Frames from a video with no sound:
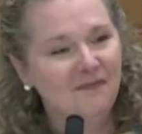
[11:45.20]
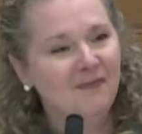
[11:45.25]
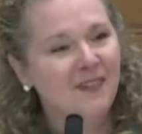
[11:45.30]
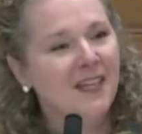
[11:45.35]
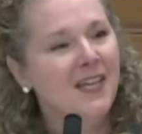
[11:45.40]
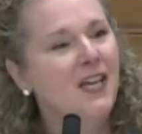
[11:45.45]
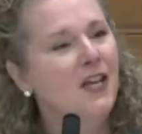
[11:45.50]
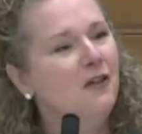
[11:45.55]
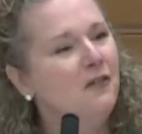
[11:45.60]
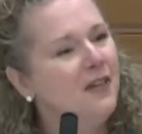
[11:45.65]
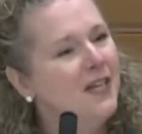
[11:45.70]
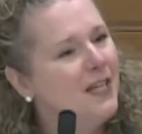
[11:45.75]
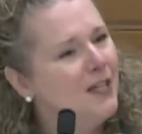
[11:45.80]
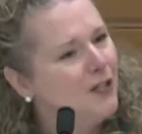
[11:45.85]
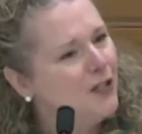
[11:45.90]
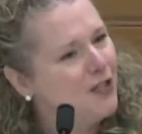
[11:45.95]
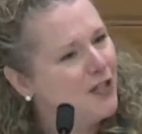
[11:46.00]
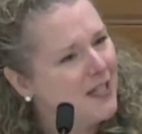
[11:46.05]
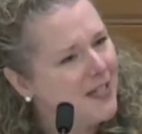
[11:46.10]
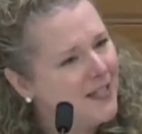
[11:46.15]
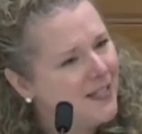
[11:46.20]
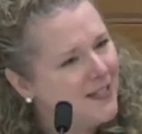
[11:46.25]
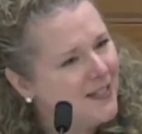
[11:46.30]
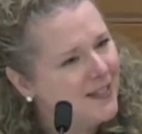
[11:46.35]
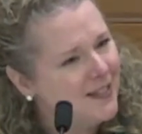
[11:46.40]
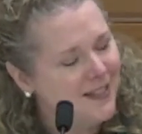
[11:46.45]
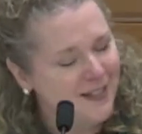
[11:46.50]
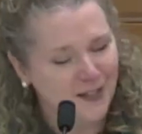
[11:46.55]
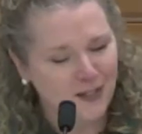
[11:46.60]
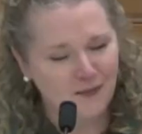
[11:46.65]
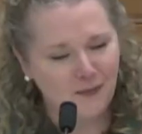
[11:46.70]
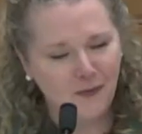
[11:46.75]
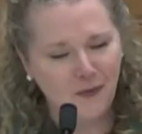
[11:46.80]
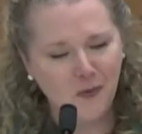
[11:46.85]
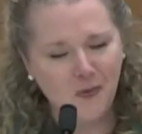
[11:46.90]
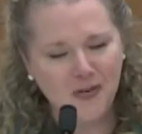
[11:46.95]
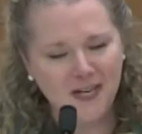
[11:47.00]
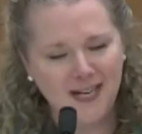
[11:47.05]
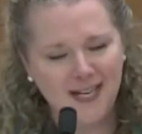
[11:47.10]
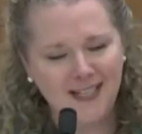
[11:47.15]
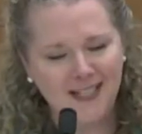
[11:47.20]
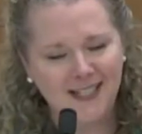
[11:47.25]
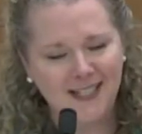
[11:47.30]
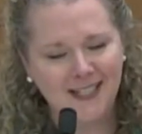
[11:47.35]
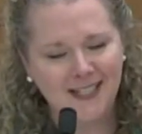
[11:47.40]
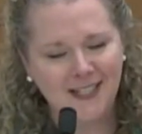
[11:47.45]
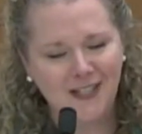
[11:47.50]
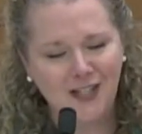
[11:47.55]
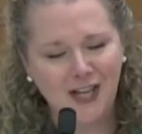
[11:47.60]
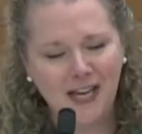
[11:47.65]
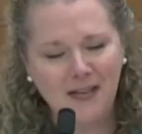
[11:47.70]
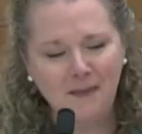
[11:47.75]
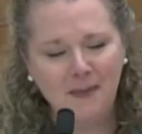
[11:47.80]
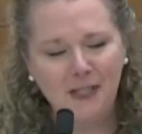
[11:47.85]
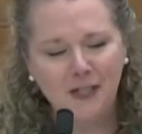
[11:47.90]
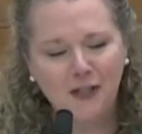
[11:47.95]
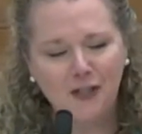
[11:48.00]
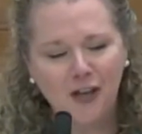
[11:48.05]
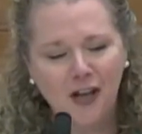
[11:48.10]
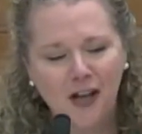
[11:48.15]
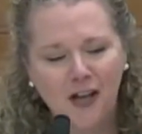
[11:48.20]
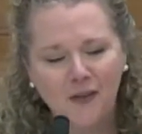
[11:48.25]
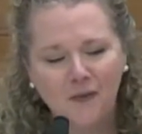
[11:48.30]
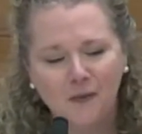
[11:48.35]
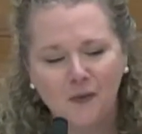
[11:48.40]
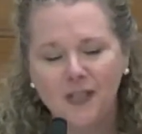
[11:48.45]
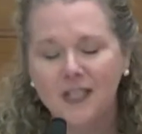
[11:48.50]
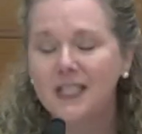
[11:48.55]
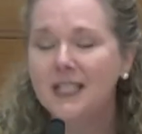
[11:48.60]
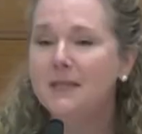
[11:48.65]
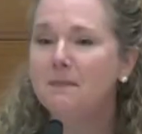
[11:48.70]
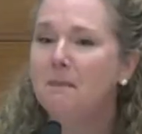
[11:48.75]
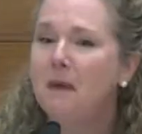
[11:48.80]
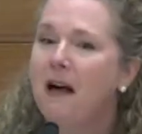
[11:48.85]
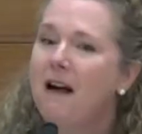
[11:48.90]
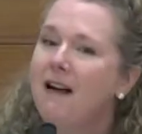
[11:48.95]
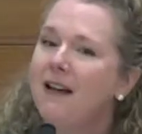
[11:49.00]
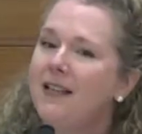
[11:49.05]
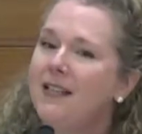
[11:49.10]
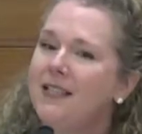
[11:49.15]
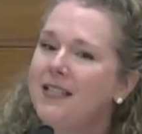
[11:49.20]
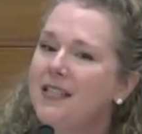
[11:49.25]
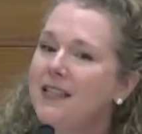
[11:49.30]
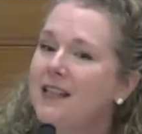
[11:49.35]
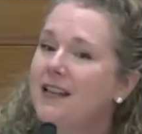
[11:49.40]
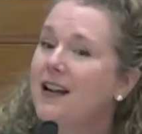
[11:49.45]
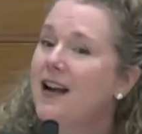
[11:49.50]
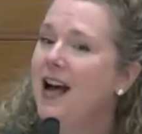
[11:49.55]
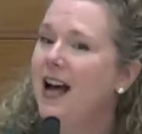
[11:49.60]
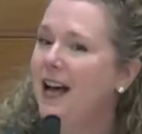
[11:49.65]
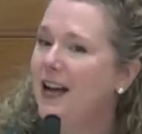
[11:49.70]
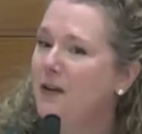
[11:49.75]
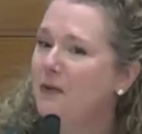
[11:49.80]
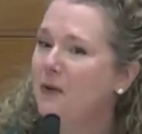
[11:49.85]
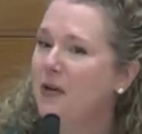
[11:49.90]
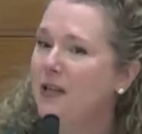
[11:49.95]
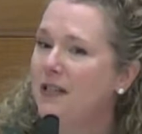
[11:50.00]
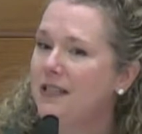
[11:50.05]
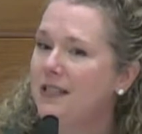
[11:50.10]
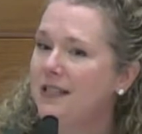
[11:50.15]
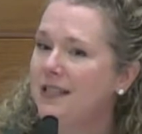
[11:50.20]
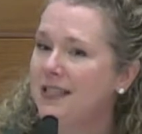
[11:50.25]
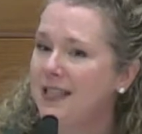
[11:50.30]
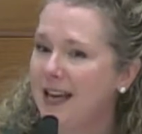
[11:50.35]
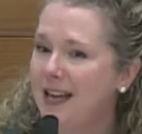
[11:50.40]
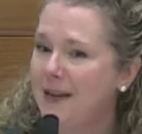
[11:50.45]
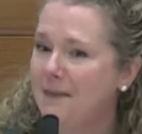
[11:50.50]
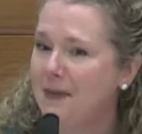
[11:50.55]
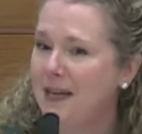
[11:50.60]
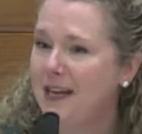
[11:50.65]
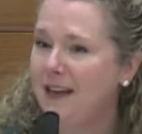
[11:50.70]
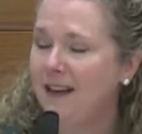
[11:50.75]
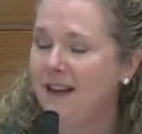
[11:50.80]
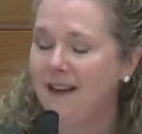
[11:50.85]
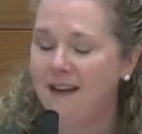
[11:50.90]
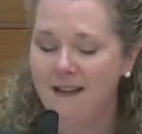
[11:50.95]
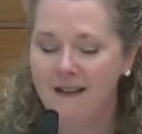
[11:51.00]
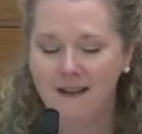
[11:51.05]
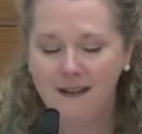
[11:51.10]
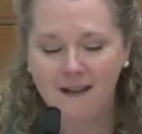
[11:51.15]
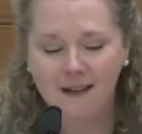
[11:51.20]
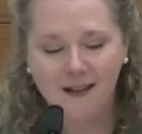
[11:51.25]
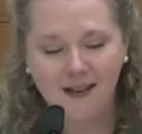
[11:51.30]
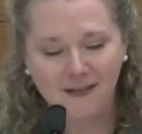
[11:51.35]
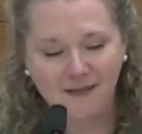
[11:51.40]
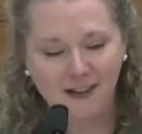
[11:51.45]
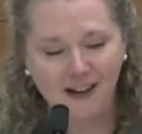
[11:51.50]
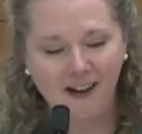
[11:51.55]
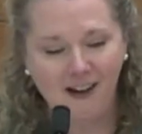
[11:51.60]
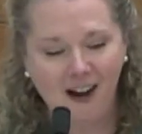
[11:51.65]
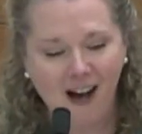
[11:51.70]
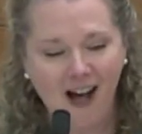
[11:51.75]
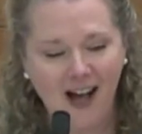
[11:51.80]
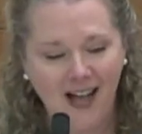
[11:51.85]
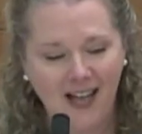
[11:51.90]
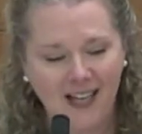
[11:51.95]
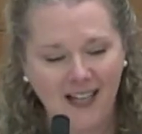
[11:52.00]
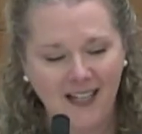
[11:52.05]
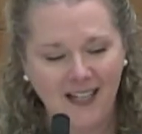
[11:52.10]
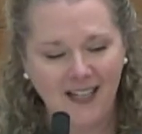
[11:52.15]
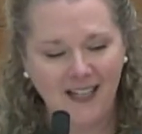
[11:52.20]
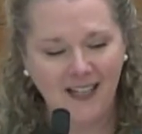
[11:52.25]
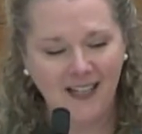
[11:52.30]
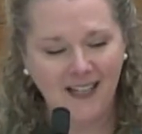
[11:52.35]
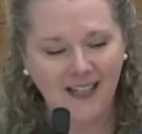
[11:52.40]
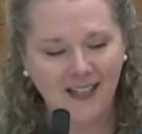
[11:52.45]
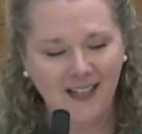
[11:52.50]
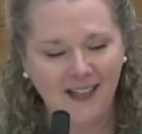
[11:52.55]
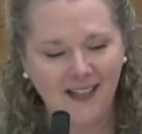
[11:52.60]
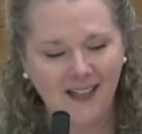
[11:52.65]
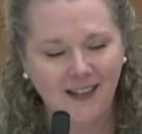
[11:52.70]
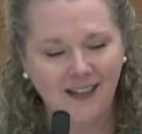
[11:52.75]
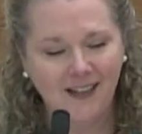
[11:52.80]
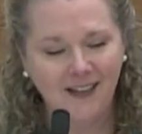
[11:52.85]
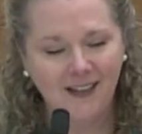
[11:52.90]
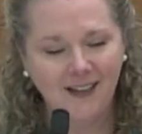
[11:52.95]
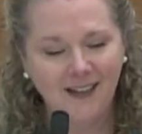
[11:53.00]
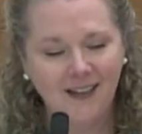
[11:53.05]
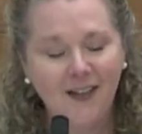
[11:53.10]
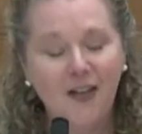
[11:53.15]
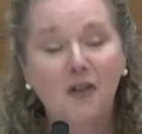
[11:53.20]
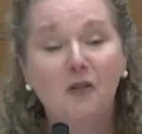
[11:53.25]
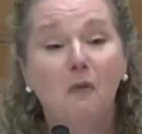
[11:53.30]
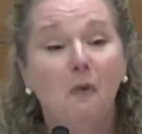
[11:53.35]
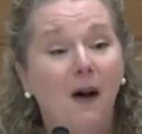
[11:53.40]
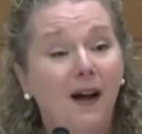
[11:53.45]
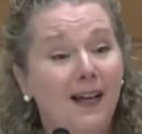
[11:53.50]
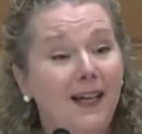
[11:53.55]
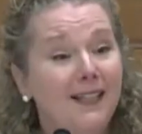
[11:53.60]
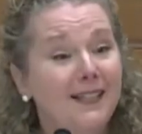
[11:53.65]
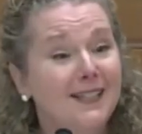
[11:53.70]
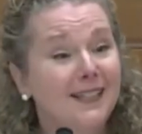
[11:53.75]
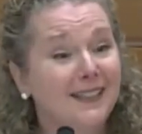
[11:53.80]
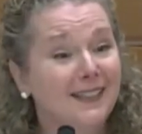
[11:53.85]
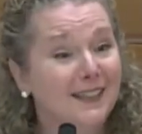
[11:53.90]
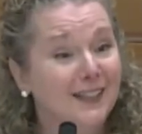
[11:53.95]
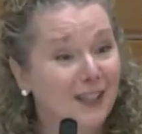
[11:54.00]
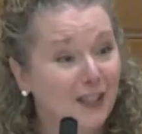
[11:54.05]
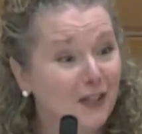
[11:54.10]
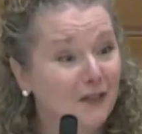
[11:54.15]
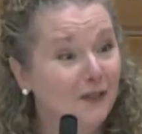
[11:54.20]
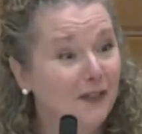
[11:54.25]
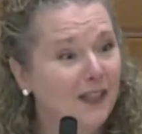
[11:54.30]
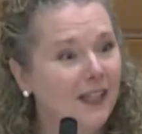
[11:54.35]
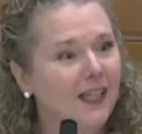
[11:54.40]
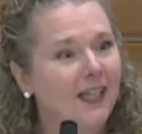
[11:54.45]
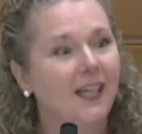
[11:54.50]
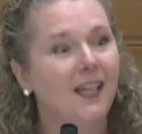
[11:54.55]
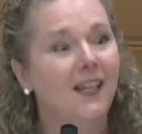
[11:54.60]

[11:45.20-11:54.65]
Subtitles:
Hearing Jesus' voice, James and John respond to the kairos timing of God. Quite literally,